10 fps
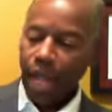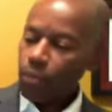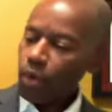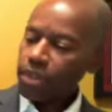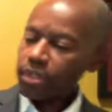
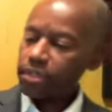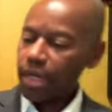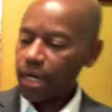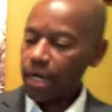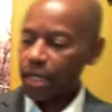I want to
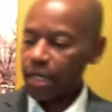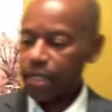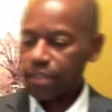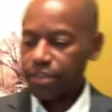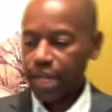try to
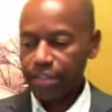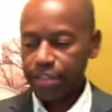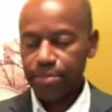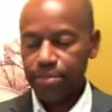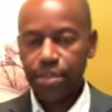
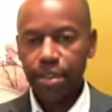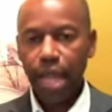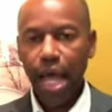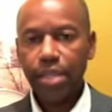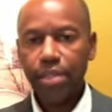interject some
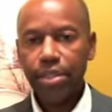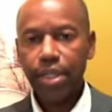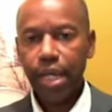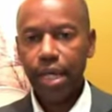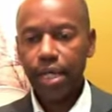slides
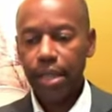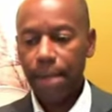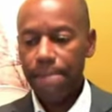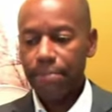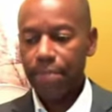in here.